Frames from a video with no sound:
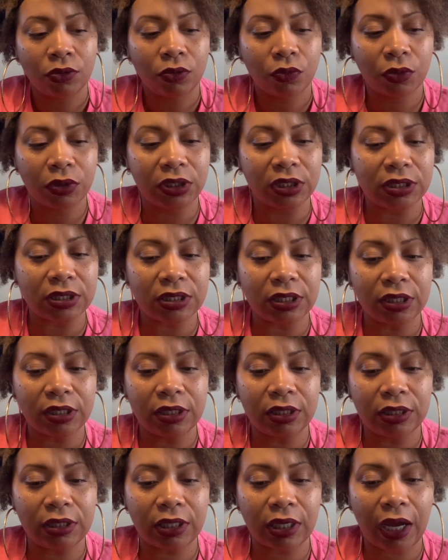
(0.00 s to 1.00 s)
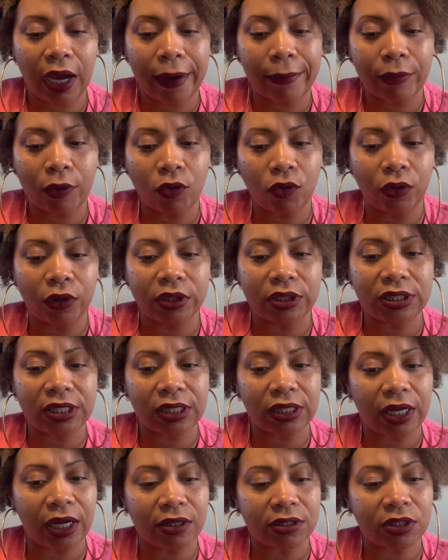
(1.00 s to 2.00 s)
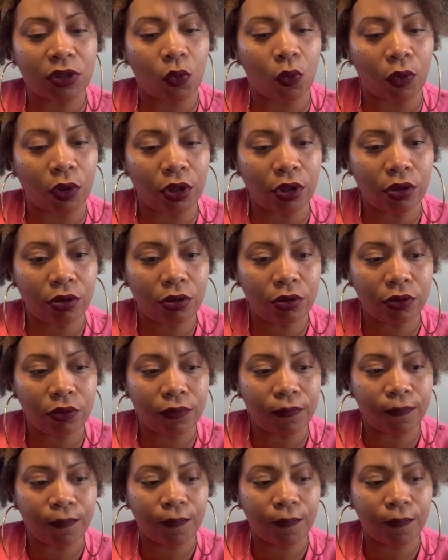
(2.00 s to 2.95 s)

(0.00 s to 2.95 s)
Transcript: with the sun, the Capricorn, 10th house, the world.